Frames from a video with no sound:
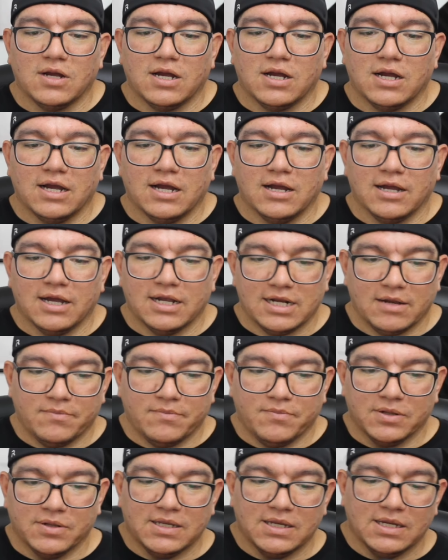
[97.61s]
uh, and I'll
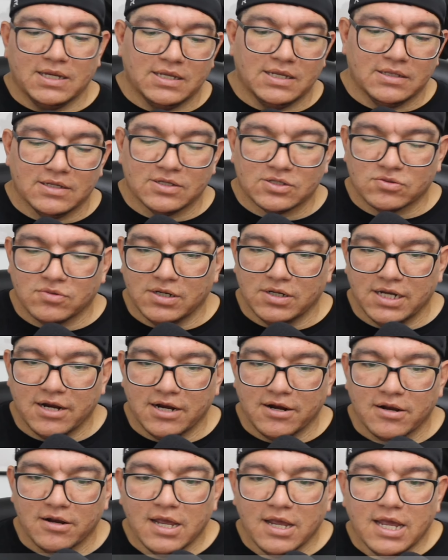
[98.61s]
put the, the screen
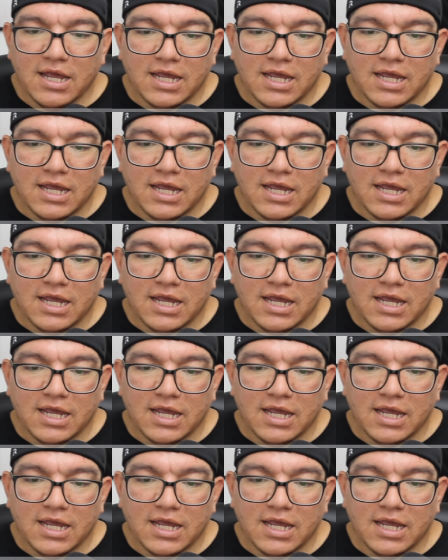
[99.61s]
here.